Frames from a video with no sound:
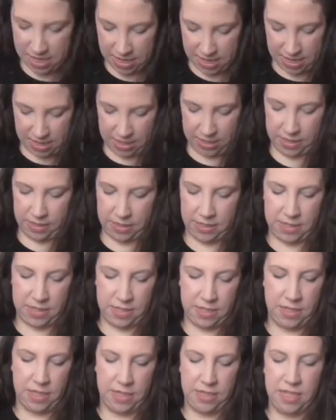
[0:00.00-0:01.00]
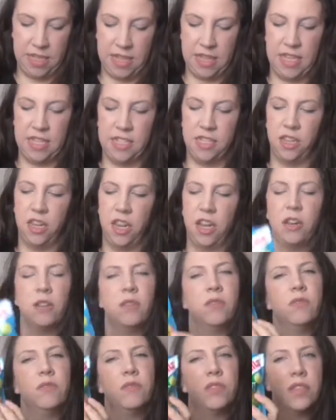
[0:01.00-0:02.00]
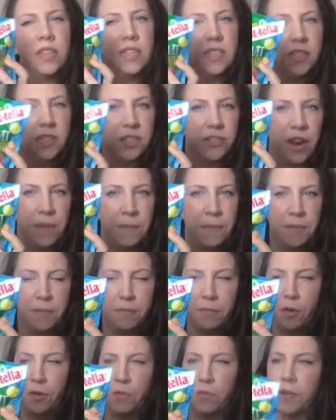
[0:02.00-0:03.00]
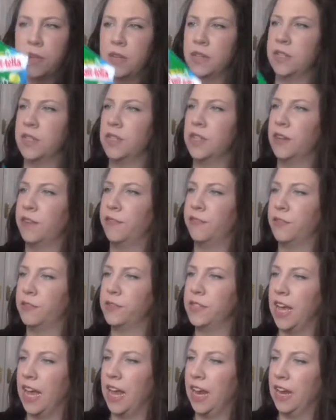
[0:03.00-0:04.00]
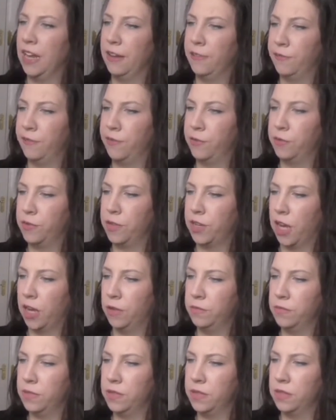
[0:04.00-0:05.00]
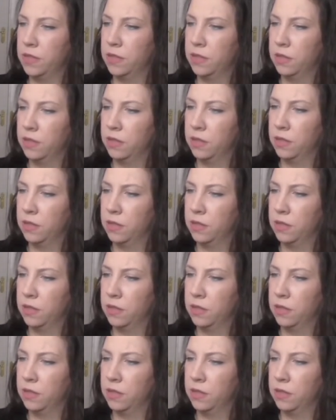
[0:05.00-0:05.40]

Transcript: These. I've seen these loads on Instagram at the moment. The Frutella fruit gums.